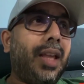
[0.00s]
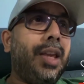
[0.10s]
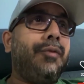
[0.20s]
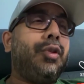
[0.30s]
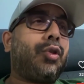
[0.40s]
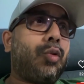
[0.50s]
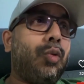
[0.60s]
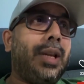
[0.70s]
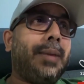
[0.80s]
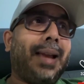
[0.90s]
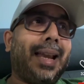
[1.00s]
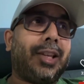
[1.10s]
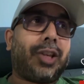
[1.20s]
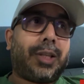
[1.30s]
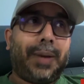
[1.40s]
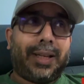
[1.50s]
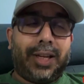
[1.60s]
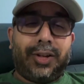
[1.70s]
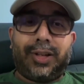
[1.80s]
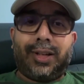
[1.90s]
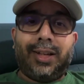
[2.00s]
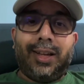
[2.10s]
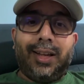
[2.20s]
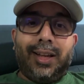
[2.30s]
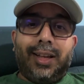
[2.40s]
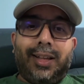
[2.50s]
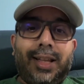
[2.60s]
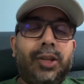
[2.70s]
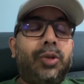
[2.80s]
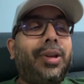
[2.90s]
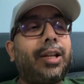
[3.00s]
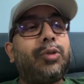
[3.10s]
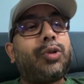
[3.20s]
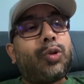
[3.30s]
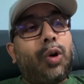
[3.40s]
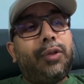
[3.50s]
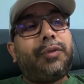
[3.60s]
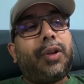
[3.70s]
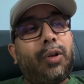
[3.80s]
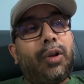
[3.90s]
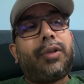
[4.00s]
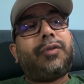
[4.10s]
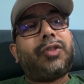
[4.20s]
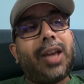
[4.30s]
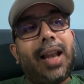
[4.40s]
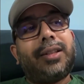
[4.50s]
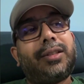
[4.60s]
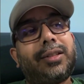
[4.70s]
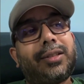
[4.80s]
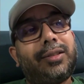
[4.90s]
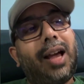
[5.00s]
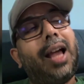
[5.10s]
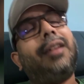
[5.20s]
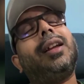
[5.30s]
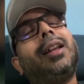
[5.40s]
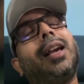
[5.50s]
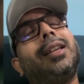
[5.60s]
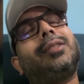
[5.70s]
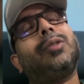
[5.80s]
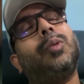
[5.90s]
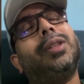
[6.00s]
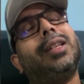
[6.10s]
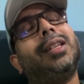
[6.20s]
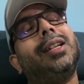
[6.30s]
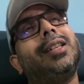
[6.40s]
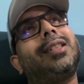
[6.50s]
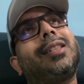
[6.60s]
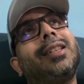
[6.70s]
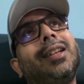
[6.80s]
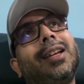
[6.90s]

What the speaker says: if you truly manage expectation, then you get to solve a lot of challenges. Now I realize over the years,